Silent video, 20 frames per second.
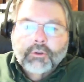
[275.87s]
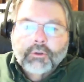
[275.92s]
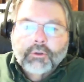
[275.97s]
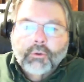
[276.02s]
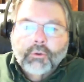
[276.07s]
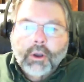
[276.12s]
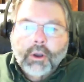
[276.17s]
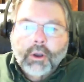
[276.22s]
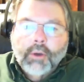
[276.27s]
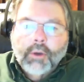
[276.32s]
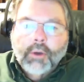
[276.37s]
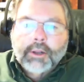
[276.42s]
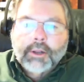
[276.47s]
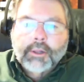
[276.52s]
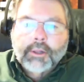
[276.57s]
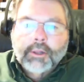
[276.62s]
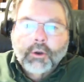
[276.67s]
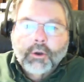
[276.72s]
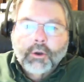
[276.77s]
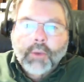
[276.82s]
So I'll go ahead
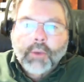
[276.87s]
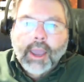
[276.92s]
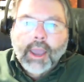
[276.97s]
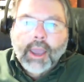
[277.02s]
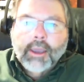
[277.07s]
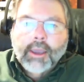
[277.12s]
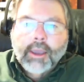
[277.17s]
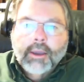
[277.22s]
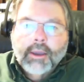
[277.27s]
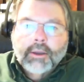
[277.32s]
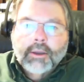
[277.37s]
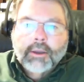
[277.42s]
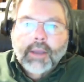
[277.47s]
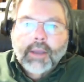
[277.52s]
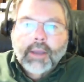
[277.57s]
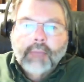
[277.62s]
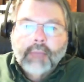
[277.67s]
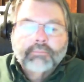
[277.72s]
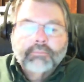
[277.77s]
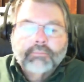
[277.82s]
and click OK,
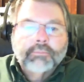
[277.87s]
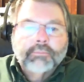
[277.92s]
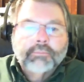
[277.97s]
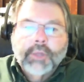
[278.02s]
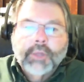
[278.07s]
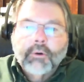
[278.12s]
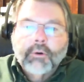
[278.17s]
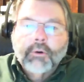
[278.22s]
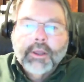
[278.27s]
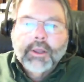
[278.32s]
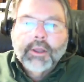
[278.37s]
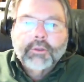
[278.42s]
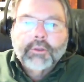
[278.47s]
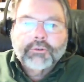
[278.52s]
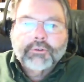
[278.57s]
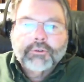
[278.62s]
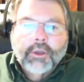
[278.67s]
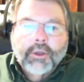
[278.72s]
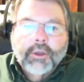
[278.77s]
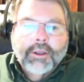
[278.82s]
and there it
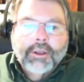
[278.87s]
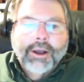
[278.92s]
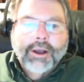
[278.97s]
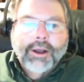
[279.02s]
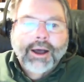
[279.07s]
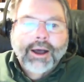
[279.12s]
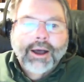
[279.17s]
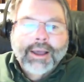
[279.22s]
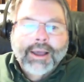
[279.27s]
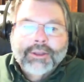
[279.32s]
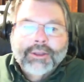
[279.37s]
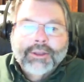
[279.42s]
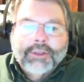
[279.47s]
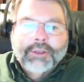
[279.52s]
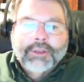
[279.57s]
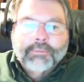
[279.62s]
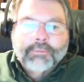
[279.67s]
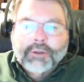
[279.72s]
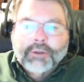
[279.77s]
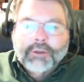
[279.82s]
is.
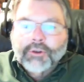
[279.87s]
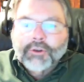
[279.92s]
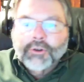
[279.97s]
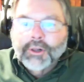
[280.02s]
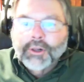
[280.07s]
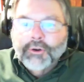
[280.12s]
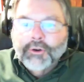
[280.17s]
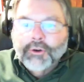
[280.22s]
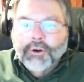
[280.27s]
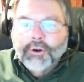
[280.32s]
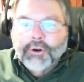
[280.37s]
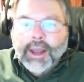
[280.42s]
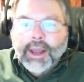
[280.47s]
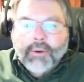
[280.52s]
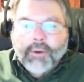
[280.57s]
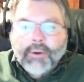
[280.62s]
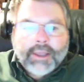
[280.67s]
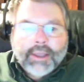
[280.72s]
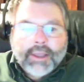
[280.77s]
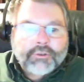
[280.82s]
It's much clearer
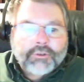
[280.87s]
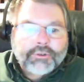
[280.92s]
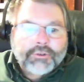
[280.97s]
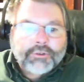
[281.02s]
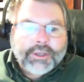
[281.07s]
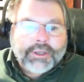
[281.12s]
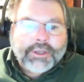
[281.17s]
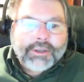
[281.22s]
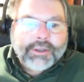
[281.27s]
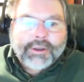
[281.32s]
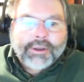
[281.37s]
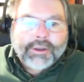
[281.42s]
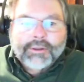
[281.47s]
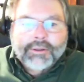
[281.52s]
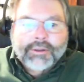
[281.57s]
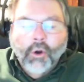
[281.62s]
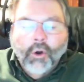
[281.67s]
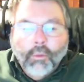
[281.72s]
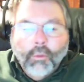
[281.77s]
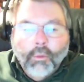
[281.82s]
now. I can see,
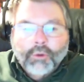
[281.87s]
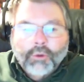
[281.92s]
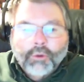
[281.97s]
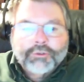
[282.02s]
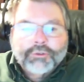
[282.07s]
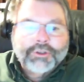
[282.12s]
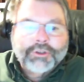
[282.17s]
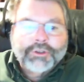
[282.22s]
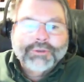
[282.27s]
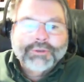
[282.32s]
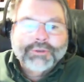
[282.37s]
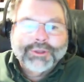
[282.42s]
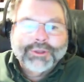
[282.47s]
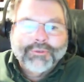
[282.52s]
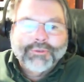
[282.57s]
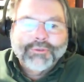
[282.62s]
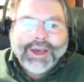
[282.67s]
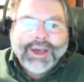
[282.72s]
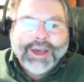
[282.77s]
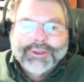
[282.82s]
almost see what
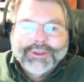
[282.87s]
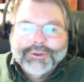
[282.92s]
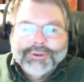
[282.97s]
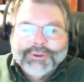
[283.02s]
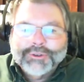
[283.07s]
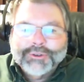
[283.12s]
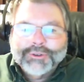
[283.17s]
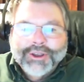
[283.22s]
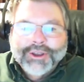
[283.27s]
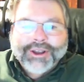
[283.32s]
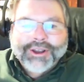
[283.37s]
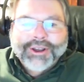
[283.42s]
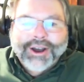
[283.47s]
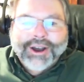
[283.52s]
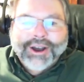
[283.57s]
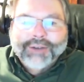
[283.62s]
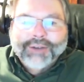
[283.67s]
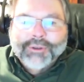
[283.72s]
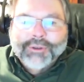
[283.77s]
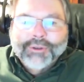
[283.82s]
the values
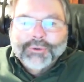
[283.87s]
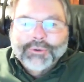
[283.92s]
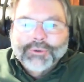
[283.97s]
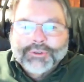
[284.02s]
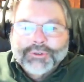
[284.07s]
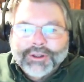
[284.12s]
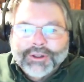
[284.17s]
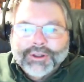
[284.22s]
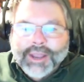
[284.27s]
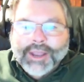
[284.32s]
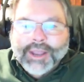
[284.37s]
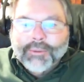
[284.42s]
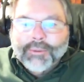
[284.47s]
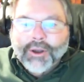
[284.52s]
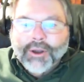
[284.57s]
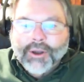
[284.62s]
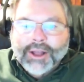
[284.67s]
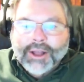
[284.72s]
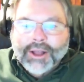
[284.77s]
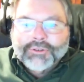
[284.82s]
of those
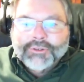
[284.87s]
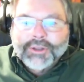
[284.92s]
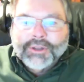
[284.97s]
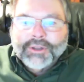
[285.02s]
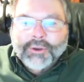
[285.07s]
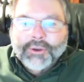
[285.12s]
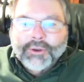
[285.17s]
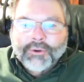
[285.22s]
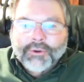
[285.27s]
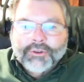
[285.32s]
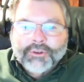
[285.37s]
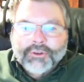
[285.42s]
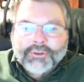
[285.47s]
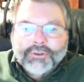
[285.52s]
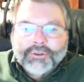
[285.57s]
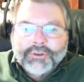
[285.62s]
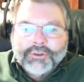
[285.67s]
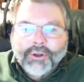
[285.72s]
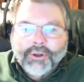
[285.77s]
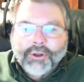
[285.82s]
apricots and the
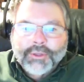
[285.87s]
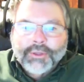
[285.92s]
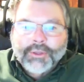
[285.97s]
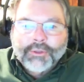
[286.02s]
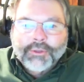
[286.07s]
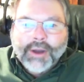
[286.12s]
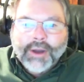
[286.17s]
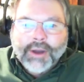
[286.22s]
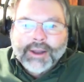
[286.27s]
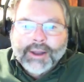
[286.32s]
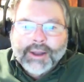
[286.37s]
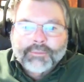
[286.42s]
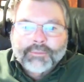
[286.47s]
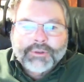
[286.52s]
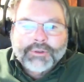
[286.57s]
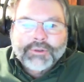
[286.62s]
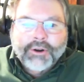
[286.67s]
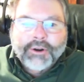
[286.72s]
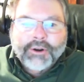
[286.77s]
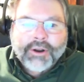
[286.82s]
oranges and all the other
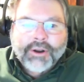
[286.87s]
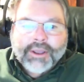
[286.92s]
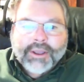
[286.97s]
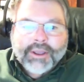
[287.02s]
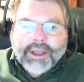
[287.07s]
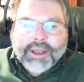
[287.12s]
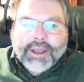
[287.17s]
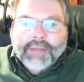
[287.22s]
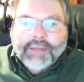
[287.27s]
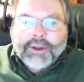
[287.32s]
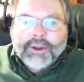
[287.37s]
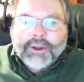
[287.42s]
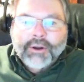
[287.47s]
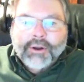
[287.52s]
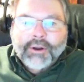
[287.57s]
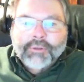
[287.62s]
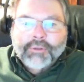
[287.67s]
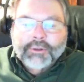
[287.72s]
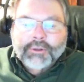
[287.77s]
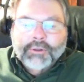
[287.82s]
items there that are
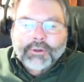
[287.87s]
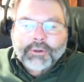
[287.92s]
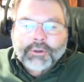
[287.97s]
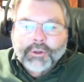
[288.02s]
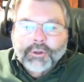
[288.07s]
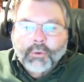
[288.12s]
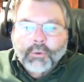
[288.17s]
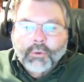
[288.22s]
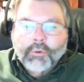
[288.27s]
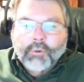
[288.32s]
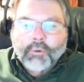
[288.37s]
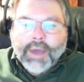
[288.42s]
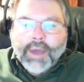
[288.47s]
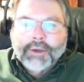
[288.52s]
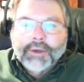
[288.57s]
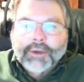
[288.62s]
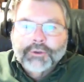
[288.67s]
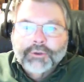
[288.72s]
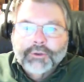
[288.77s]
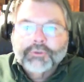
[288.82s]
of the little lower
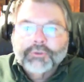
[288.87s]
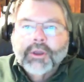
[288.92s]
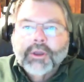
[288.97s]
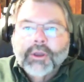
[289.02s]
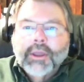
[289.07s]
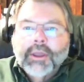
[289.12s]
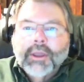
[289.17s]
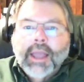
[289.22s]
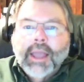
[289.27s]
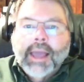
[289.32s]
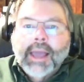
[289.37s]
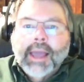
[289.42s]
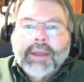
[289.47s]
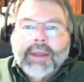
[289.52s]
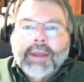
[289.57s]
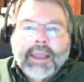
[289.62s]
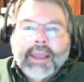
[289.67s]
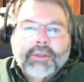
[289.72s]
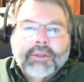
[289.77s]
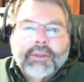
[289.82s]
values. And
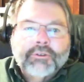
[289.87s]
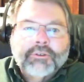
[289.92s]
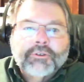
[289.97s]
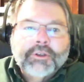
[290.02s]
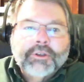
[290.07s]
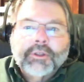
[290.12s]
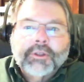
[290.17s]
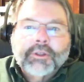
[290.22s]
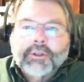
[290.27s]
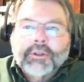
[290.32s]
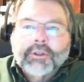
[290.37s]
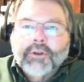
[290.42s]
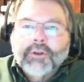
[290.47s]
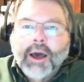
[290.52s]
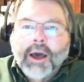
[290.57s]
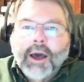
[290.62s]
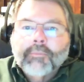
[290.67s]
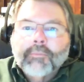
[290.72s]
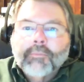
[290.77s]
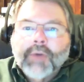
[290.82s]
I can see that the
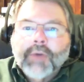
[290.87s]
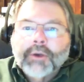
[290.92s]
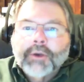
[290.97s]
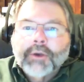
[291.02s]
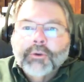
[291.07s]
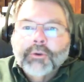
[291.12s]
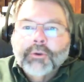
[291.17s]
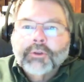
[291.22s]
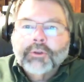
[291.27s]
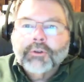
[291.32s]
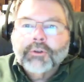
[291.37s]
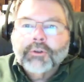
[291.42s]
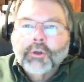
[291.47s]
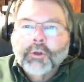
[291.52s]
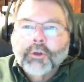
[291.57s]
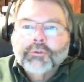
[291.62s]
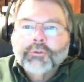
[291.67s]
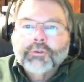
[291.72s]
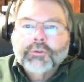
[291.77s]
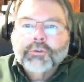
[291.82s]
top value is
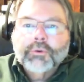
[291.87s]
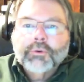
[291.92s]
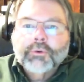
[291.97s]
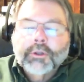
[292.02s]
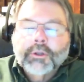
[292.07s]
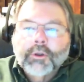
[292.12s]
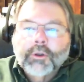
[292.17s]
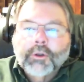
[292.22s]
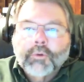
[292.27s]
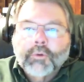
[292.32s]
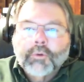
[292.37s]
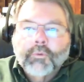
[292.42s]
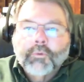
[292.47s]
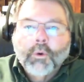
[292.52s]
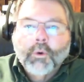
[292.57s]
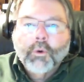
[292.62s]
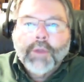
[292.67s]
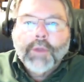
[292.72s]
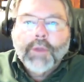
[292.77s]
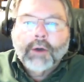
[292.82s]
close to a little over
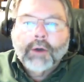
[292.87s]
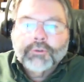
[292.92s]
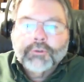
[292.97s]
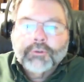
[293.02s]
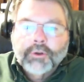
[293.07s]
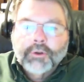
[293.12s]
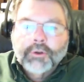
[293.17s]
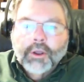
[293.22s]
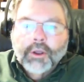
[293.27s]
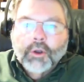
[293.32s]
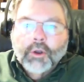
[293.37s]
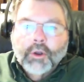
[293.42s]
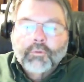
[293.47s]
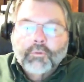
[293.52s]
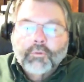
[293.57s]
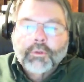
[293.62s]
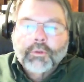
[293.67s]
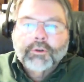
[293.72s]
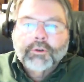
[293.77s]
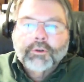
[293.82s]
4,000
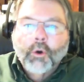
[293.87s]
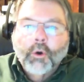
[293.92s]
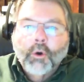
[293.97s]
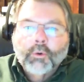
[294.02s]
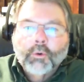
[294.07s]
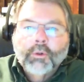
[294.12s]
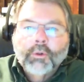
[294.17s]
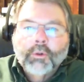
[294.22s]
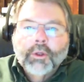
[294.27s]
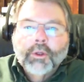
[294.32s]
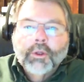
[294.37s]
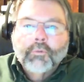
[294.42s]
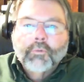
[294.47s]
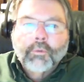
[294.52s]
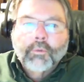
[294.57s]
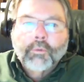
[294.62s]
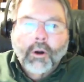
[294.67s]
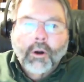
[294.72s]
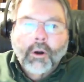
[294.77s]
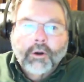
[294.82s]
for the total
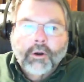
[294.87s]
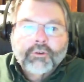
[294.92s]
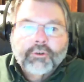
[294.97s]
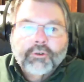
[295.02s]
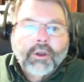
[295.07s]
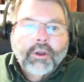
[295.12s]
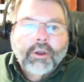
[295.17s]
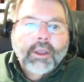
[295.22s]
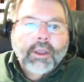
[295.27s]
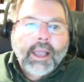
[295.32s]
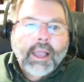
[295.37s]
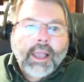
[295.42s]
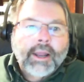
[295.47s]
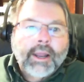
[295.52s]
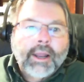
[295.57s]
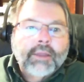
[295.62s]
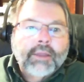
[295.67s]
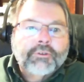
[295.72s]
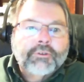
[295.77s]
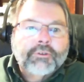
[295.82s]
for March. And
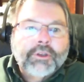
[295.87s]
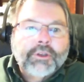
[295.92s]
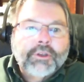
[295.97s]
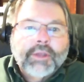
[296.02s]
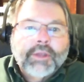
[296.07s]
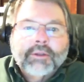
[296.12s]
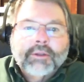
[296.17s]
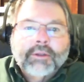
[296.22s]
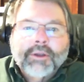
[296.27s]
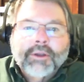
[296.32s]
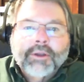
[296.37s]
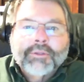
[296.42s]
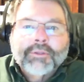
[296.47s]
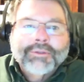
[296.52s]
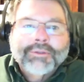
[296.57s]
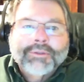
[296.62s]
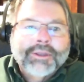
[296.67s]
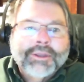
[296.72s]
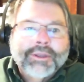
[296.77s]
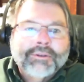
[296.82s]
I can see that
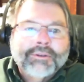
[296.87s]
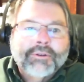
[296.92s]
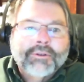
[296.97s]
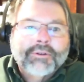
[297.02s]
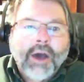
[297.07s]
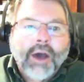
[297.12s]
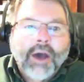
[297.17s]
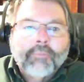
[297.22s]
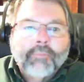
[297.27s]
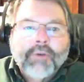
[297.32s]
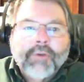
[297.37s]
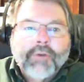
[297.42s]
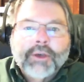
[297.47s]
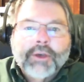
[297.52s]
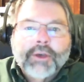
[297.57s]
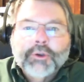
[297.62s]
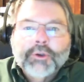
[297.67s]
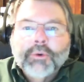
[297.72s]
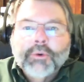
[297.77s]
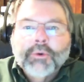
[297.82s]
the top
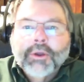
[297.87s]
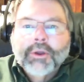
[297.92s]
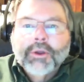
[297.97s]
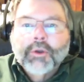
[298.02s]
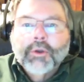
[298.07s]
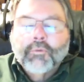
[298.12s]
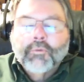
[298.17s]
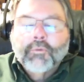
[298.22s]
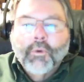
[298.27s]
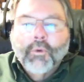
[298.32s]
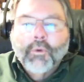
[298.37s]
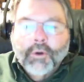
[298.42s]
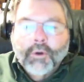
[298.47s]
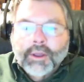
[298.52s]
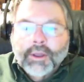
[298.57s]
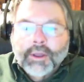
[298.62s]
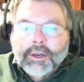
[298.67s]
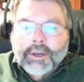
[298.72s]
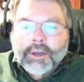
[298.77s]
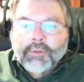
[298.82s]
value
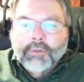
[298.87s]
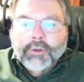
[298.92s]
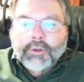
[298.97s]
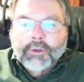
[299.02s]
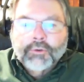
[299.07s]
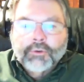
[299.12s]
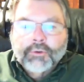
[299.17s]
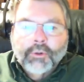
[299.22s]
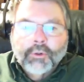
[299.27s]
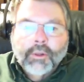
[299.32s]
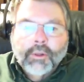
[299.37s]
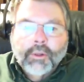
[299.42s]
for an individual